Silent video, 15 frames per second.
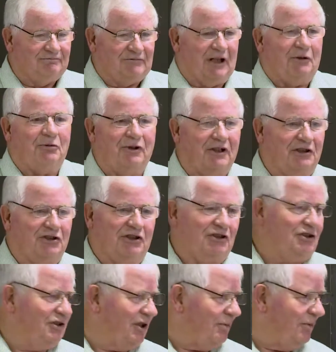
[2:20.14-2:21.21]
They were in
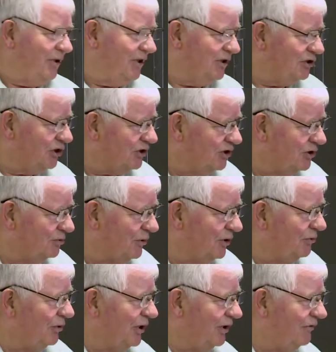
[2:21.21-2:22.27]
existence. They've been in existence,
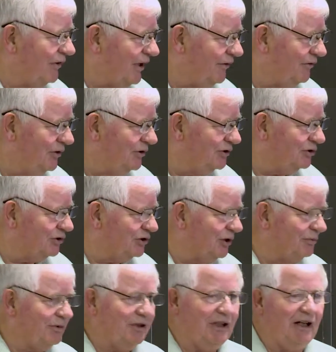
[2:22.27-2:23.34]
25 years or
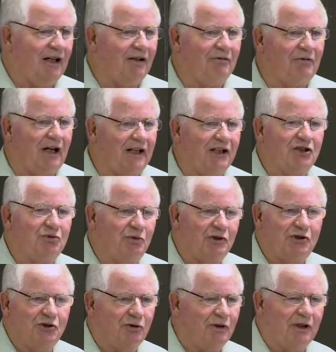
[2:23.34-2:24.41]
something now? And I guess we
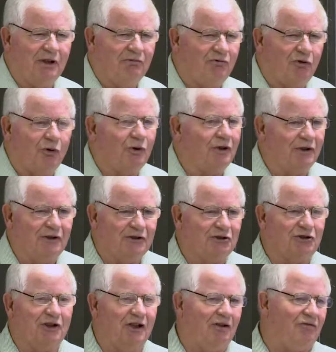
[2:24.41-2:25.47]
joined them 4
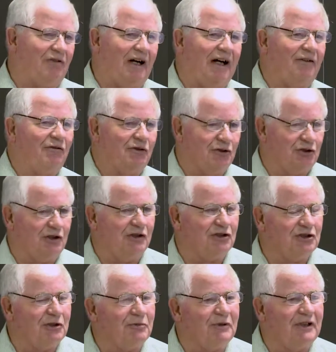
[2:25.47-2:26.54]
years ago, 5 years ago,
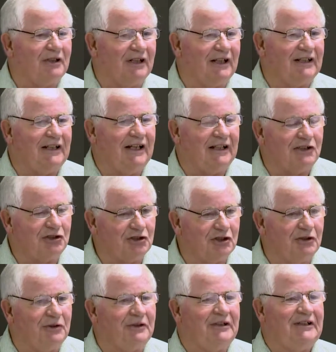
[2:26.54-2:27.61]
something like that.
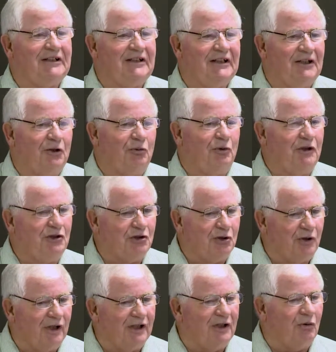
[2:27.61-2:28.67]
So we
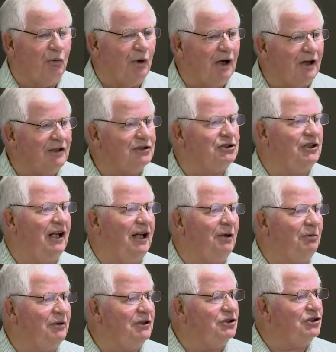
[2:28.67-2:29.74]
joined a
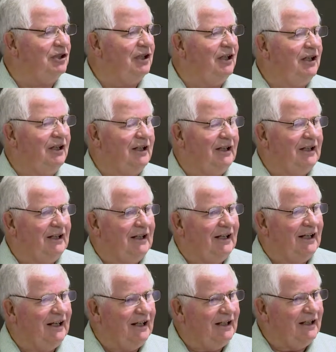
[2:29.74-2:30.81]
well-established,
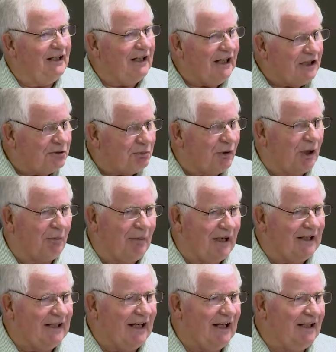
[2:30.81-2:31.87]
and the nice part
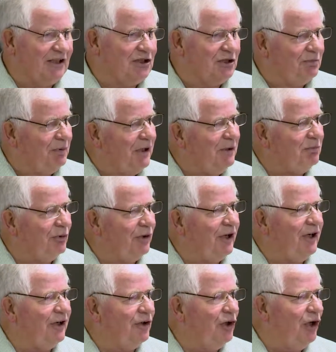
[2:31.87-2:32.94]
about that is the people
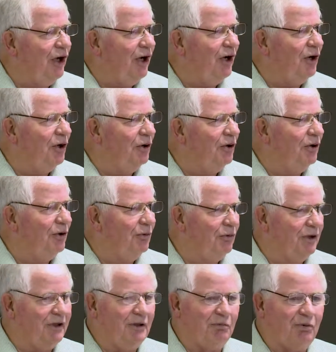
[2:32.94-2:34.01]
there know
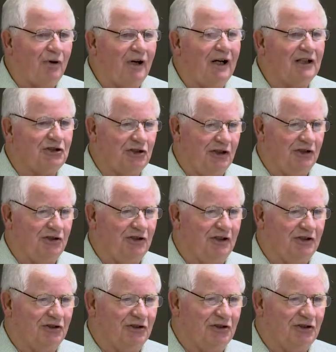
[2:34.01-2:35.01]
what the process is.